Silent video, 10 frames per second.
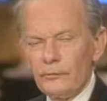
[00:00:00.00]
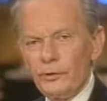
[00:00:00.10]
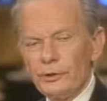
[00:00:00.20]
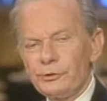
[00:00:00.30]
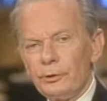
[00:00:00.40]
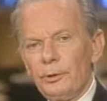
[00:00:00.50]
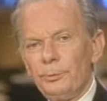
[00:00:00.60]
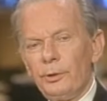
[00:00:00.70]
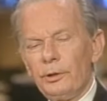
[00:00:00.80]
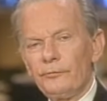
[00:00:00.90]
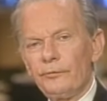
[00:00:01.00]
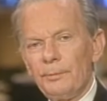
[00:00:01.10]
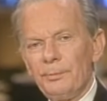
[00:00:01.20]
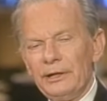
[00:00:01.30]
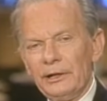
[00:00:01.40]
First, a report
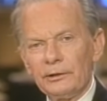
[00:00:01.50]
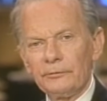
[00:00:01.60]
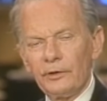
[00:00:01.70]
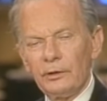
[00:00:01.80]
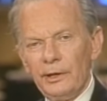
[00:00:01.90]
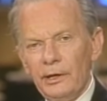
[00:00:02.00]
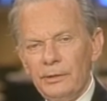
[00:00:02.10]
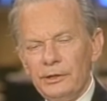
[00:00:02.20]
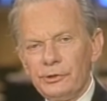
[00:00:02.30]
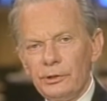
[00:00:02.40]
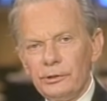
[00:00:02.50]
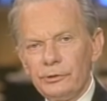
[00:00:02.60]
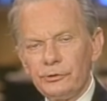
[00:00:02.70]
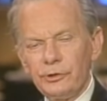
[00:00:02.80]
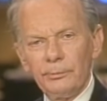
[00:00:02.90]
from Manila, from
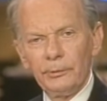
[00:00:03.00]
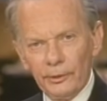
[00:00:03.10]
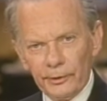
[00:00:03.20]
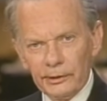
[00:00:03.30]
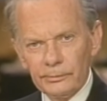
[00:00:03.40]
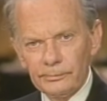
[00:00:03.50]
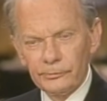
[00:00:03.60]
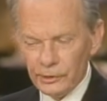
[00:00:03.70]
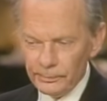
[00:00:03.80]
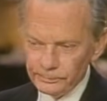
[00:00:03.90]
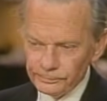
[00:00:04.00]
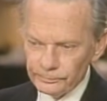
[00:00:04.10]
ABC's Jim Laurie. Jim?